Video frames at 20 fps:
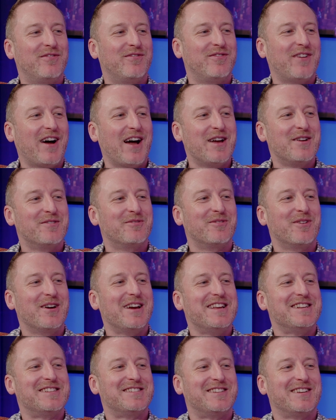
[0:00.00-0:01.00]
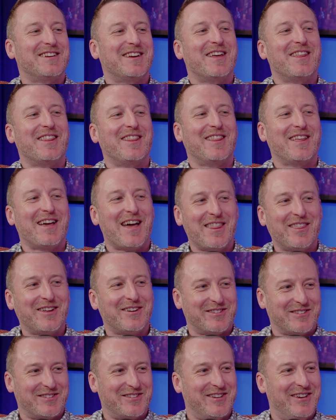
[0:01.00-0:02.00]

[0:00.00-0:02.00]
5 ways to get leathered.